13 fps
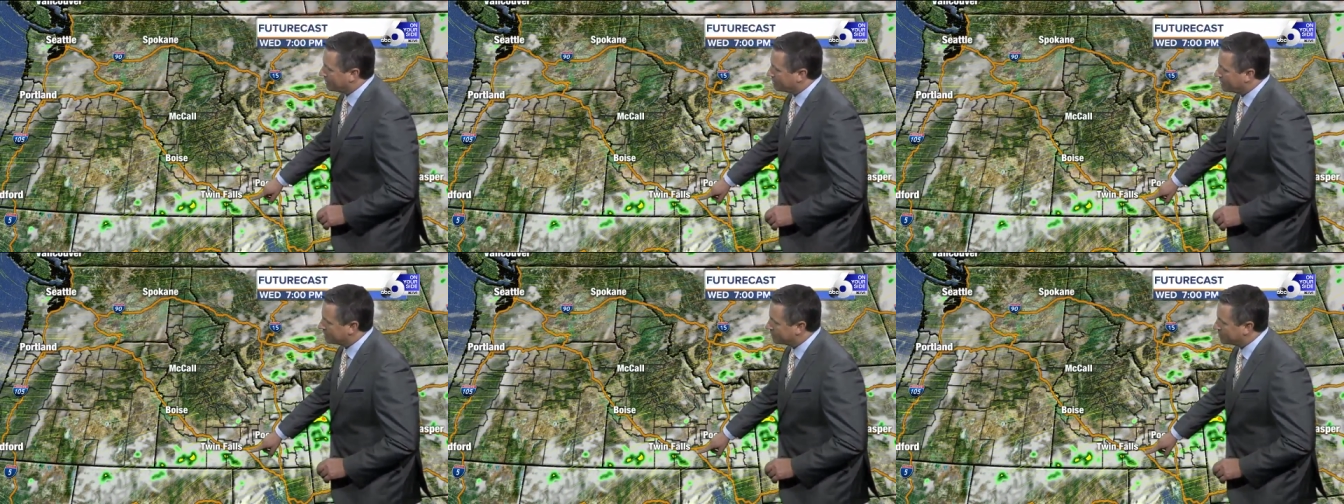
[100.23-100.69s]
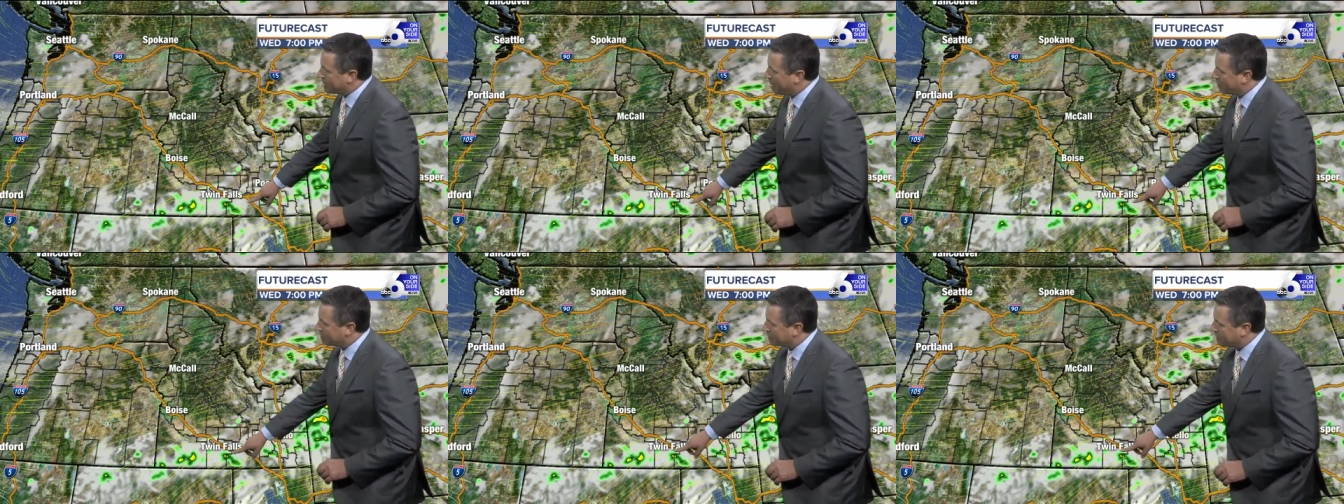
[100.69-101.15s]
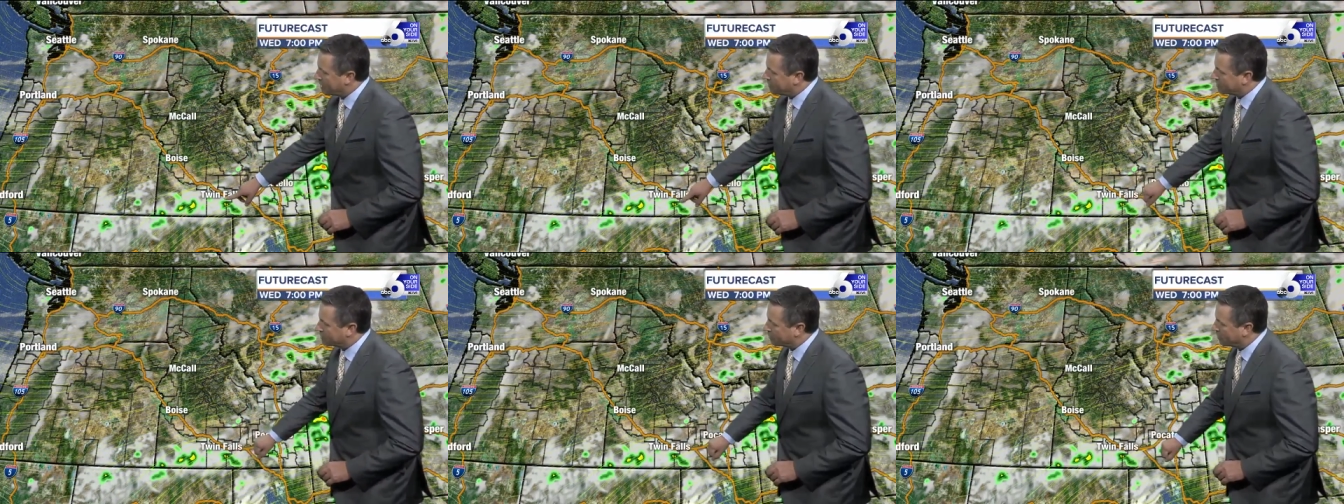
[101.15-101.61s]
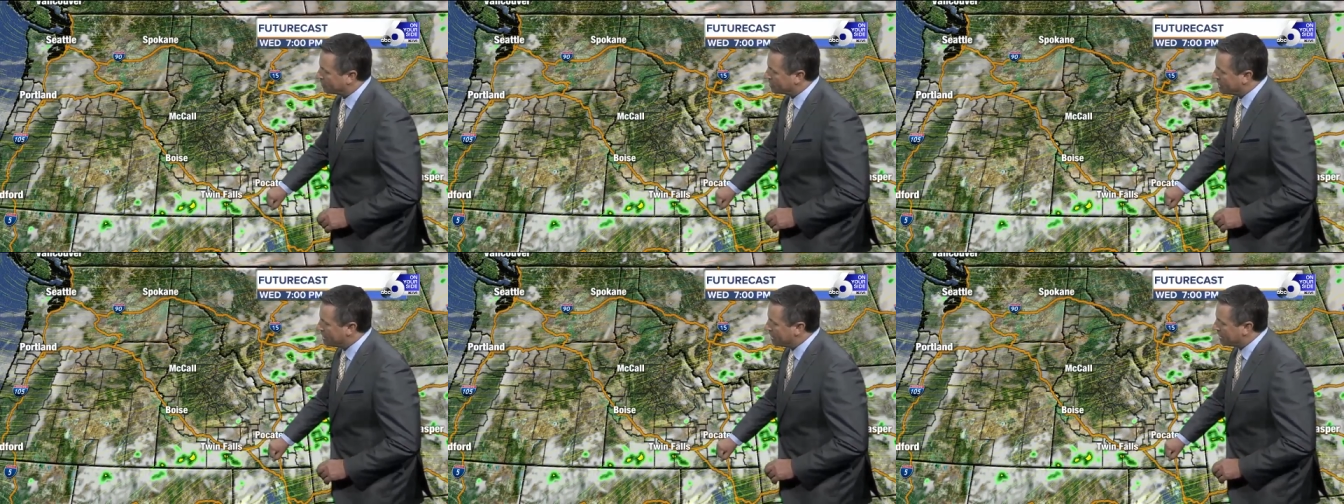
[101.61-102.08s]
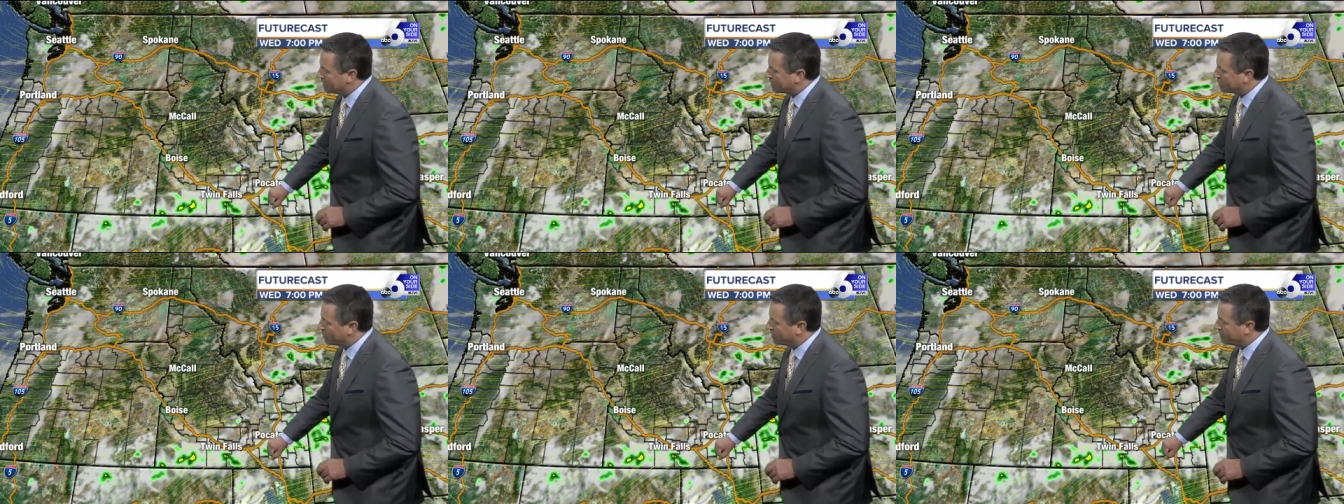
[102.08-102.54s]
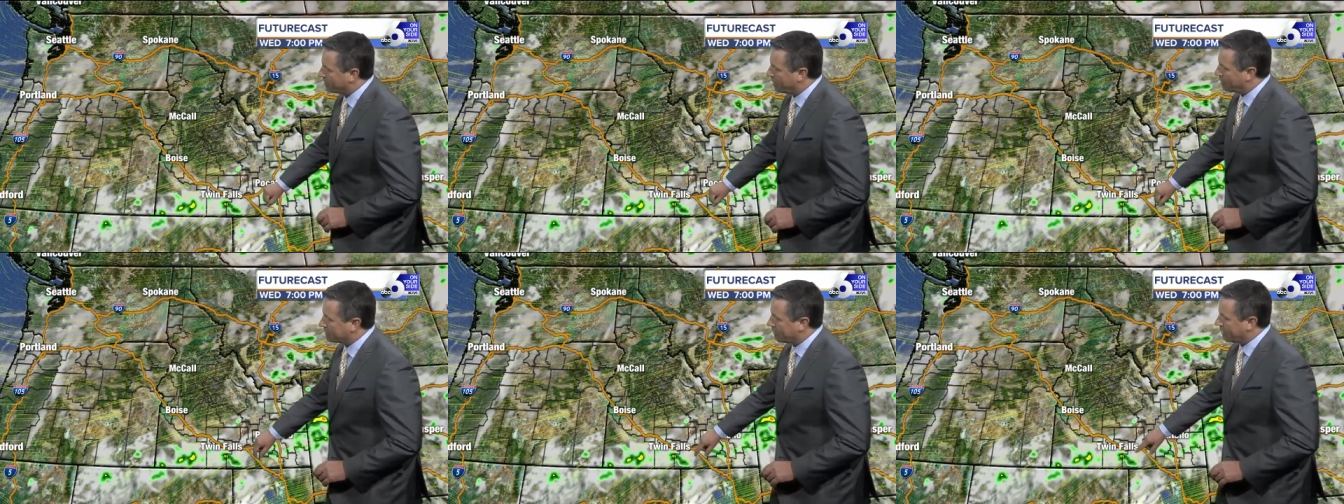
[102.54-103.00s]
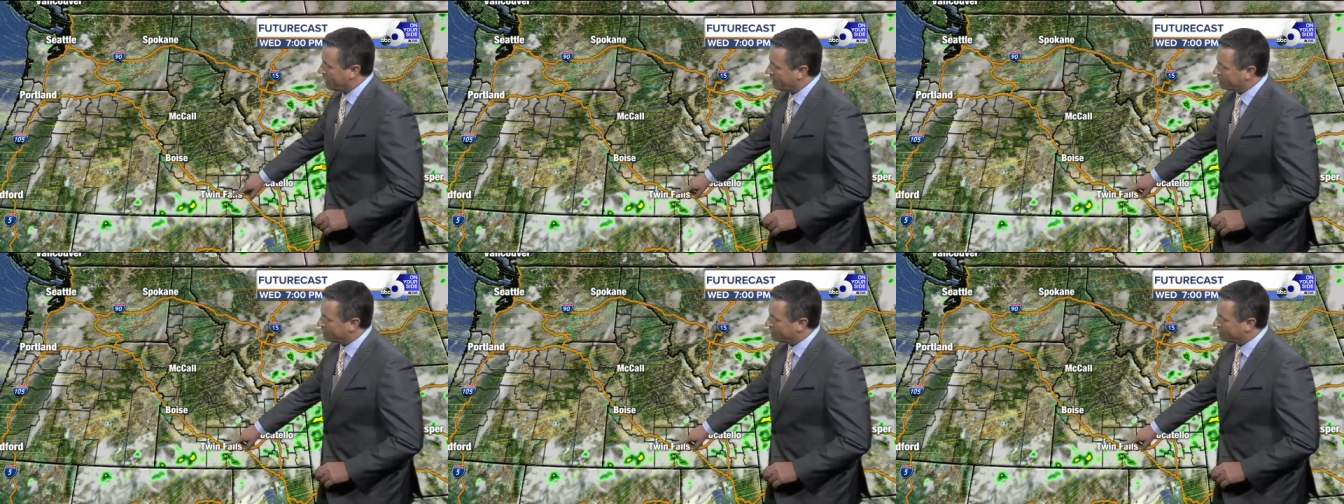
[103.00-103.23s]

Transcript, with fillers: You see some showers and thunderstorms in the Twin Falls area.